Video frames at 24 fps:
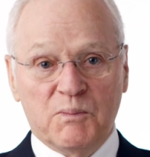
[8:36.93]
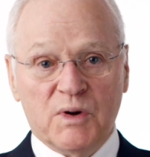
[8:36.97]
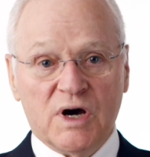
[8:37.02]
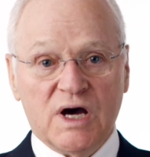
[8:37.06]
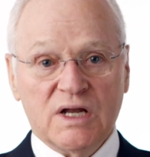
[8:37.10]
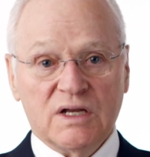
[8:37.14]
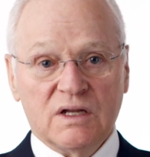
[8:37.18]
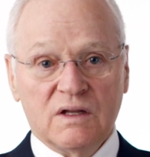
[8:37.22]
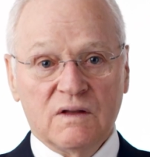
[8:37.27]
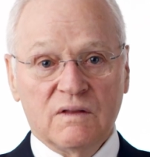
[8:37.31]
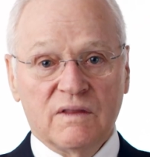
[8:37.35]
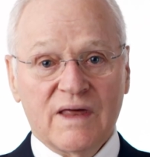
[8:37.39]

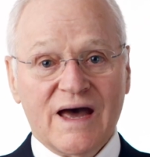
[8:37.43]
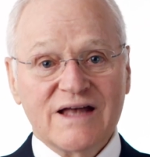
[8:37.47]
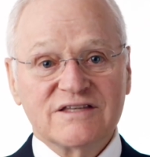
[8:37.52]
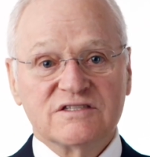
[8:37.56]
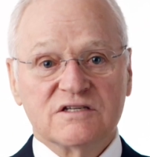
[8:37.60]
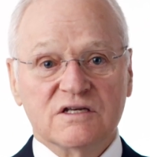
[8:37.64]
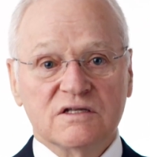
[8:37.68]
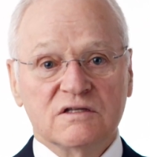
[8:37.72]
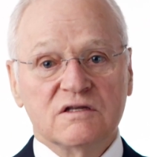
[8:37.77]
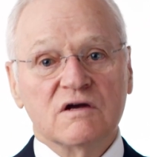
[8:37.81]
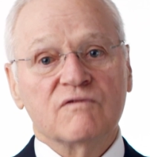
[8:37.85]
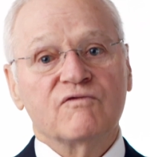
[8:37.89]
But
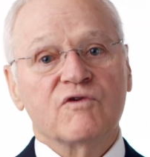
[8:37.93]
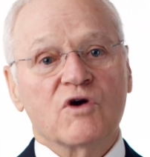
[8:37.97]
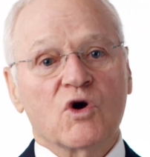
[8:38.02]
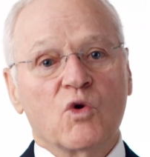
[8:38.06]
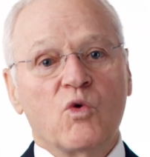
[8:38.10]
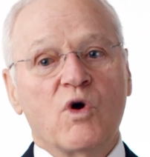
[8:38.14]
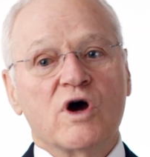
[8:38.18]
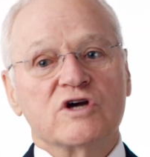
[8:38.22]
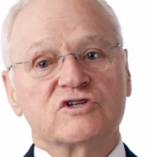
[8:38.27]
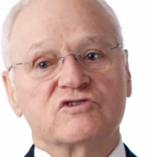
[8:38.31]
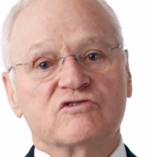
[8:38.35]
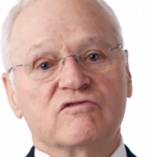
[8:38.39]
that's a different
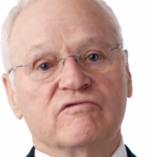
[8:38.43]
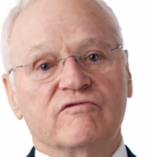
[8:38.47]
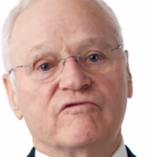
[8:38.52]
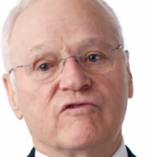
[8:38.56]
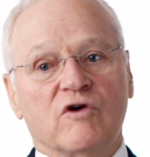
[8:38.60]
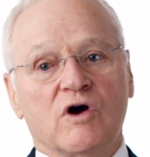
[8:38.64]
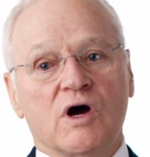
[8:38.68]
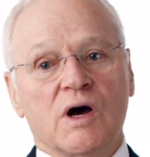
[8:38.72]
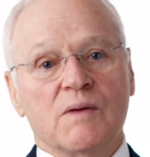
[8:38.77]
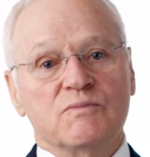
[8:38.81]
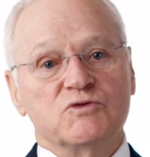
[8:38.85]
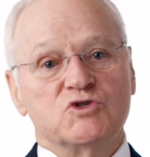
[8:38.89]
question
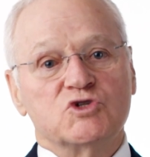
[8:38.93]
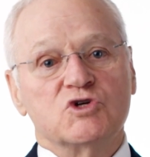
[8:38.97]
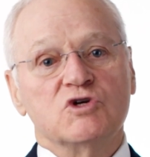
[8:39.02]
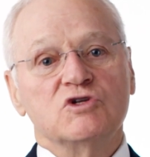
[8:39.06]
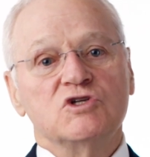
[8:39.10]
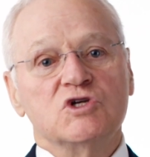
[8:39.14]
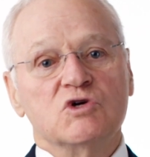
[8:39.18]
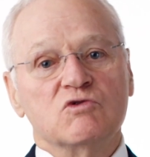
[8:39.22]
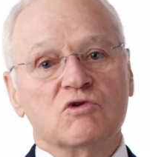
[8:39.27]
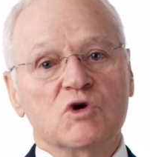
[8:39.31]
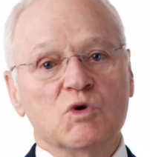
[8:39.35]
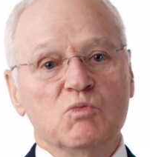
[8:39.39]
from
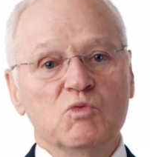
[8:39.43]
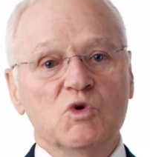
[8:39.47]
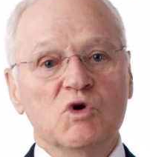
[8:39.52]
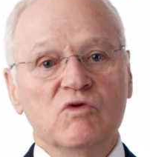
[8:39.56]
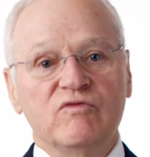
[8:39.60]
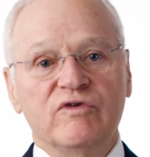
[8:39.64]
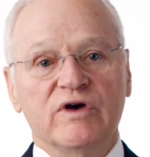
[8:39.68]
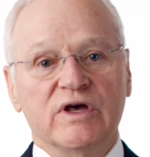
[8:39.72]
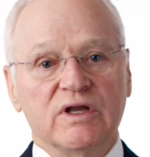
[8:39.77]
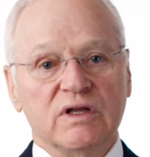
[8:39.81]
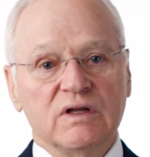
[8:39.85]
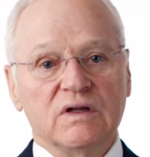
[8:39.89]
should you
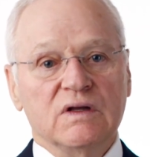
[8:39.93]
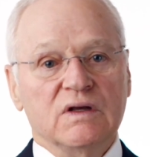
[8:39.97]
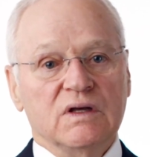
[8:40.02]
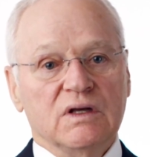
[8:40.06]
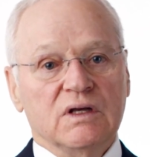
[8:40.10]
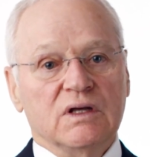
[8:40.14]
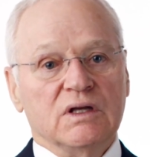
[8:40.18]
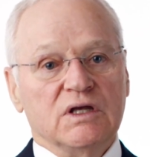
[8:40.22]
remove it,